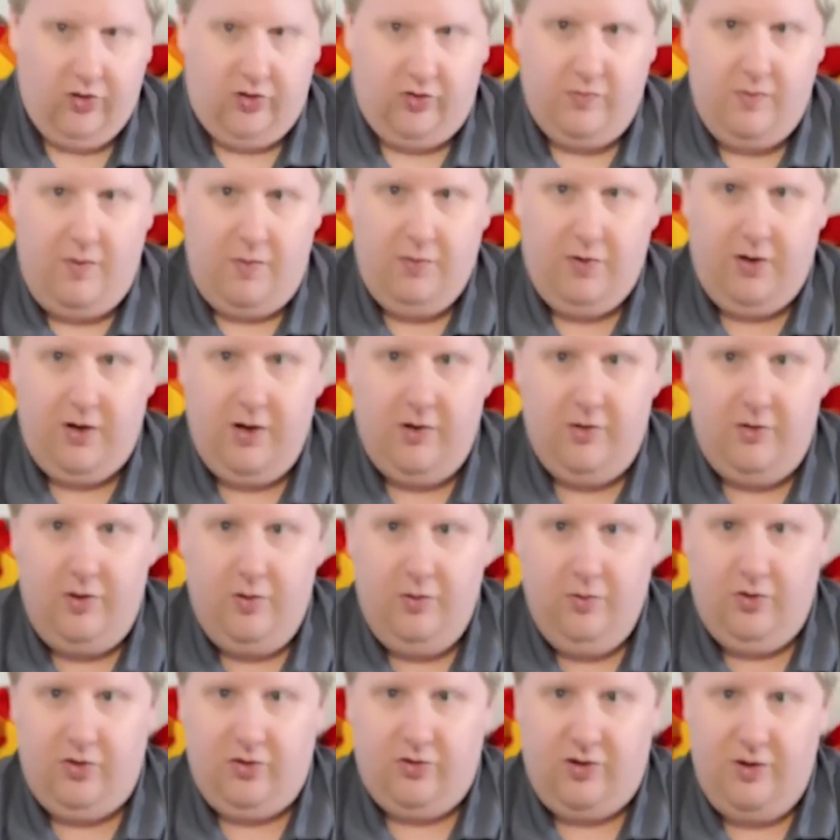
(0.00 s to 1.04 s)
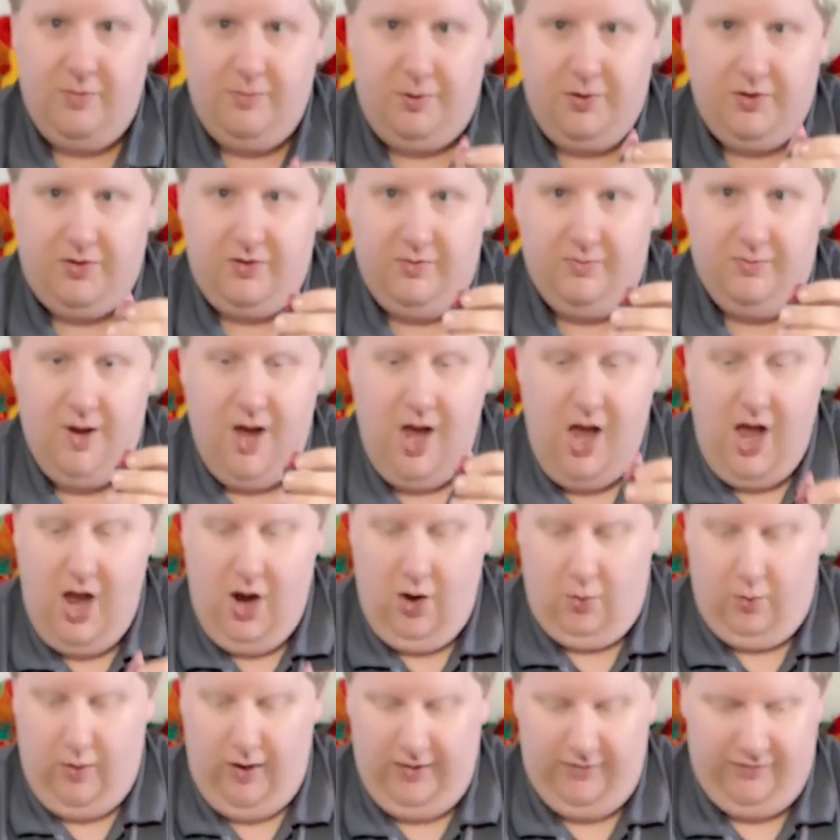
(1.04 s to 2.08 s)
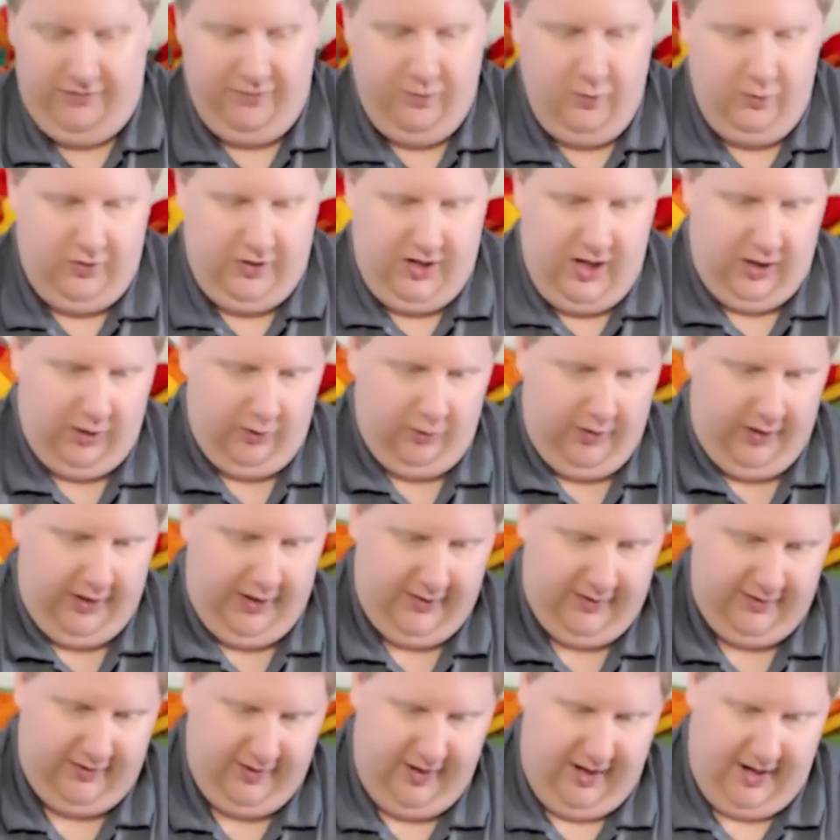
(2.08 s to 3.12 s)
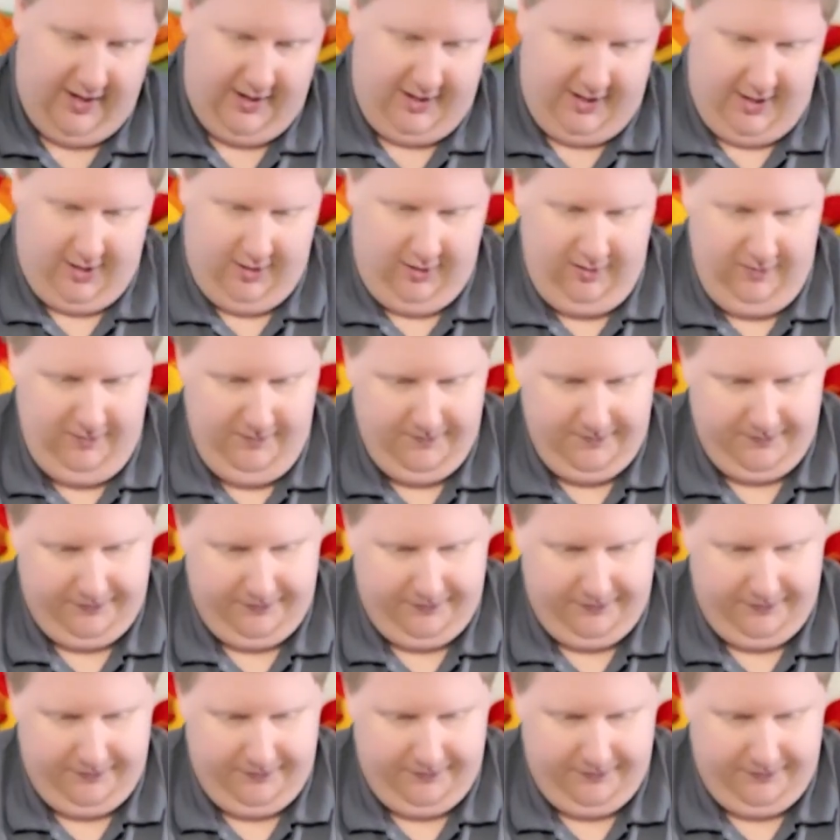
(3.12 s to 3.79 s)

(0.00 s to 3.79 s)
So what we're going to do, we're just going to put some red food coloring inside here.